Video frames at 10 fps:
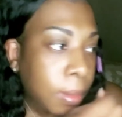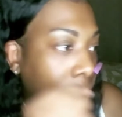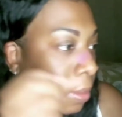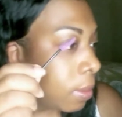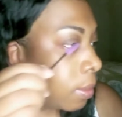
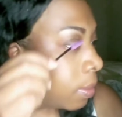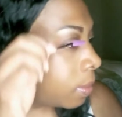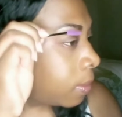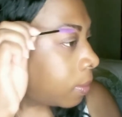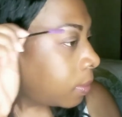
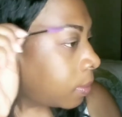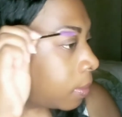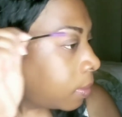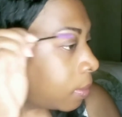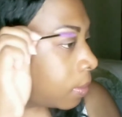
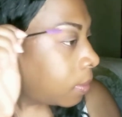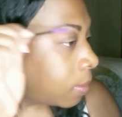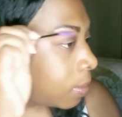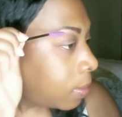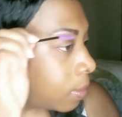
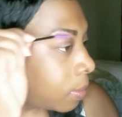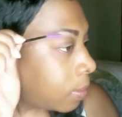(no one is talking)